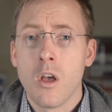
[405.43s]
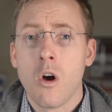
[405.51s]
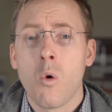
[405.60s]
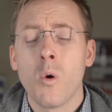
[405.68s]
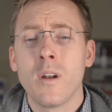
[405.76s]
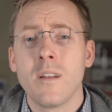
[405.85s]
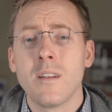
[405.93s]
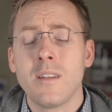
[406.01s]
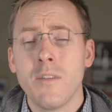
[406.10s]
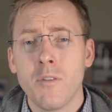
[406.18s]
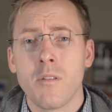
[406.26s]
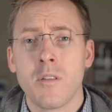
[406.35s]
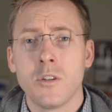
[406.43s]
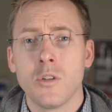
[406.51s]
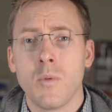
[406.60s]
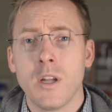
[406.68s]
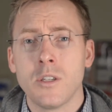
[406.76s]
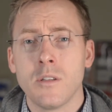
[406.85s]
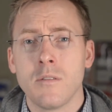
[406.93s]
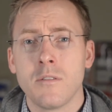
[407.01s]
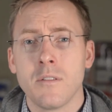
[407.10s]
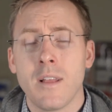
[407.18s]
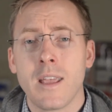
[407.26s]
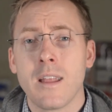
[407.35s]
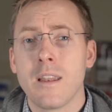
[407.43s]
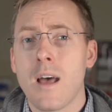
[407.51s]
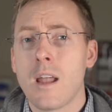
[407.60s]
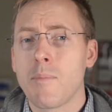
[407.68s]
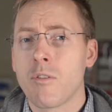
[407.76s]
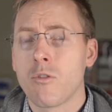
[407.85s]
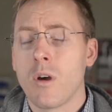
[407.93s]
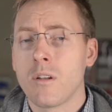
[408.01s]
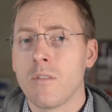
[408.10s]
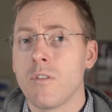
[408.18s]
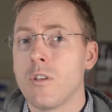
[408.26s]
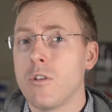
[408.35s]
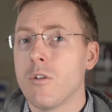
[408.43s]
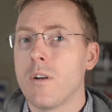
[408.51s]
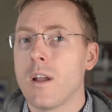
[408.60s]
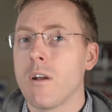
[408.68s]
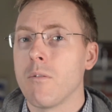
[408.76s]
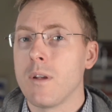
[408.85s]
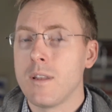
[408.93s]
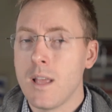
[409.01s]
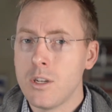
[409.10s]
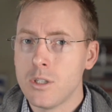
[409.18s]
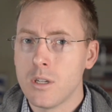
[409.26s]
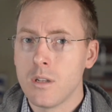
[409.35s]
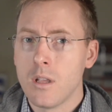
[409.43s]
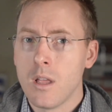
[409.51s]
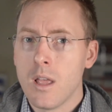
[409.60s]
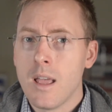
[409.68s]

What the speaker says: or in different situations like non-obstructive urinary retention,